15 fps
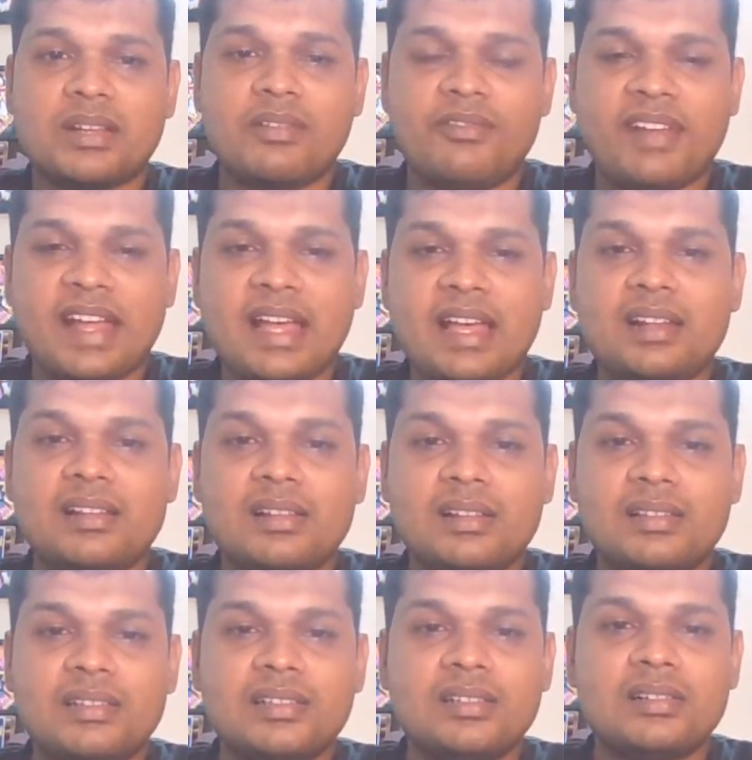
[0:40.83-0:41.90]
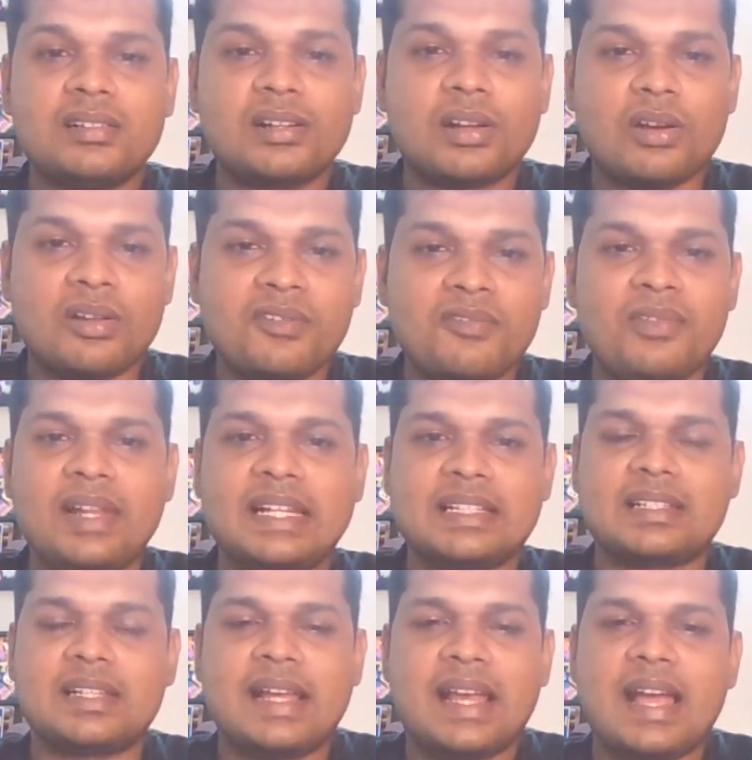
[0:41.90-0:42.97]
where the
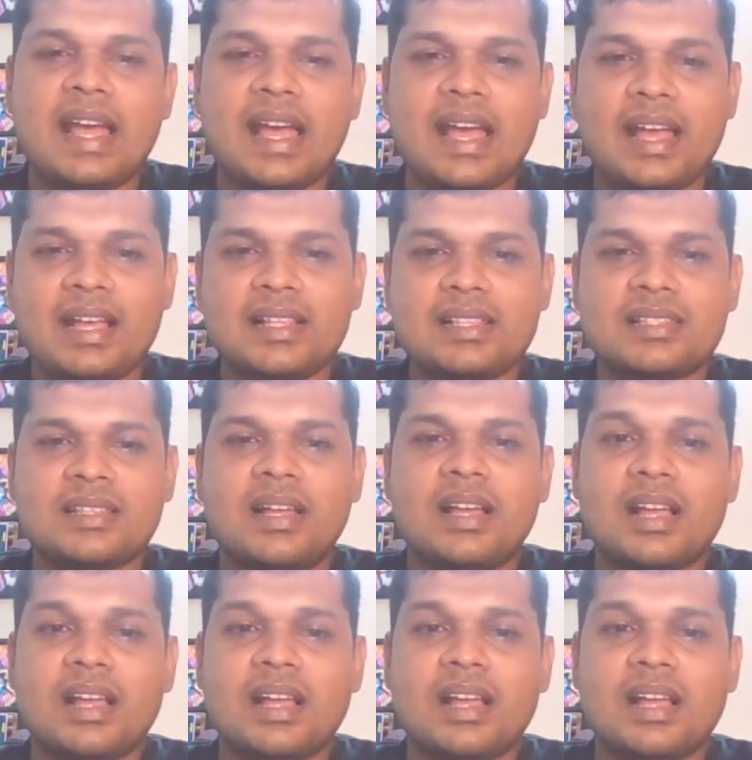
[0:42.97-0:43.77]
conflict has